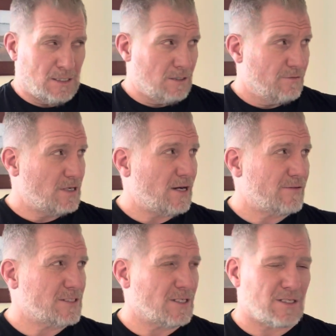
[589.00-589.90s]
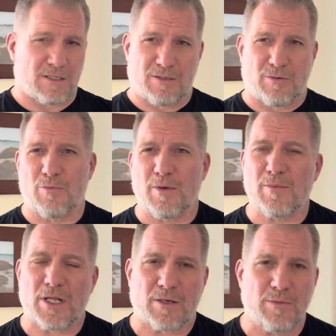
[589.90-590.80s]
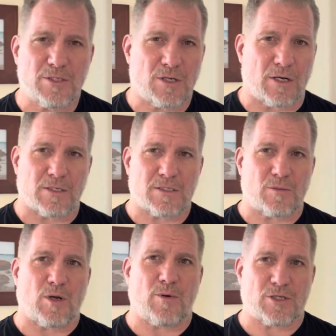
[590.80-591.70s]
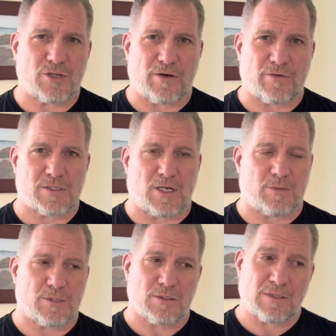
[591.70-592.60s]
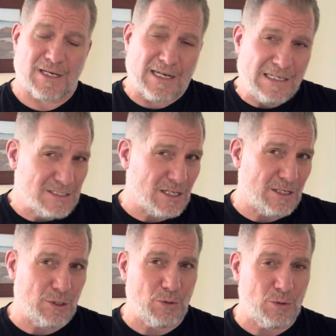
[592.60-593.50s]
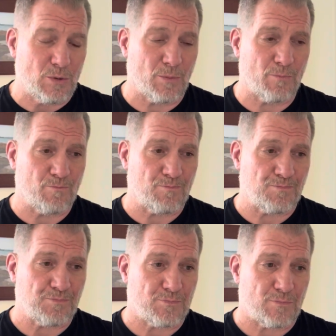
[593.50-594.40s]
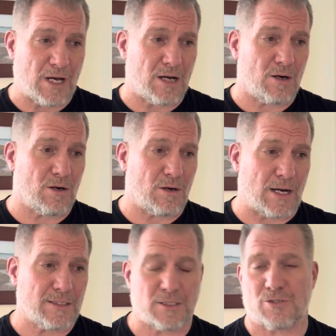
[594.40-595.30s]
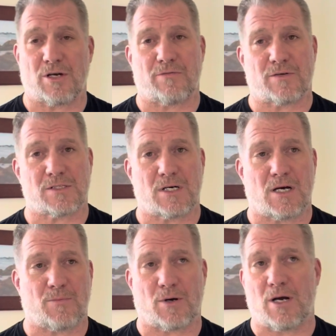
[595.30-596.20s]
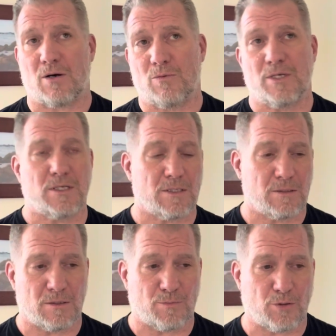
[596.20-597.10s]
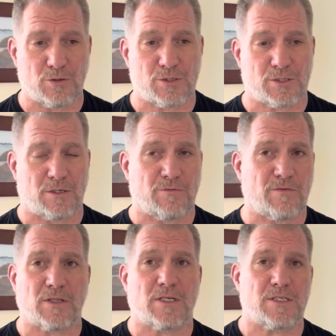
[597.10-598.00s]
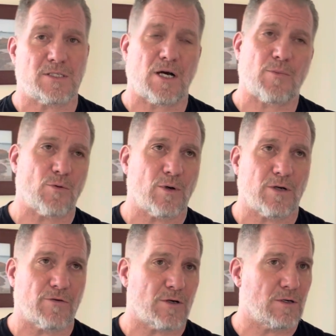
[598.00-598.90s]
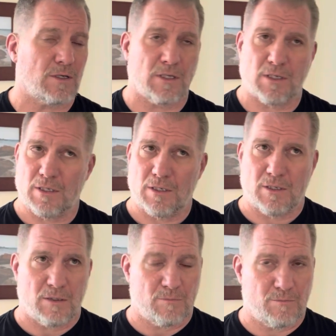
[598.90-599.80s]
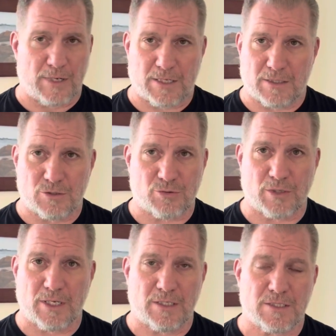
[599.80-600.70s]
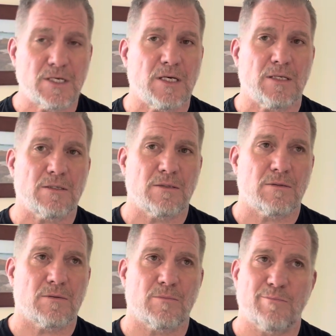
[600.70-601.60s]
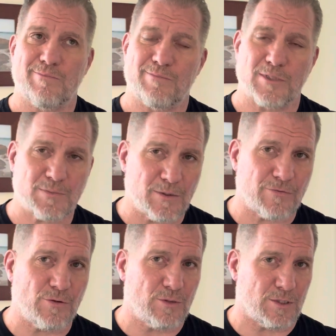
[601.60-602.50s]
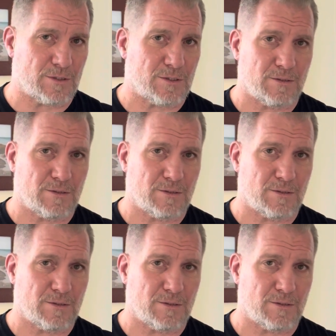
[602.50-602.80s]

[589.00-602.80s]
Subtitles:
if you haven't done it, it would be like me talking to somebody about traffic stops. Like I can tell you how I did a traffic stop or how we approached a felony stop or whatever back in 2018, but it's been a few years.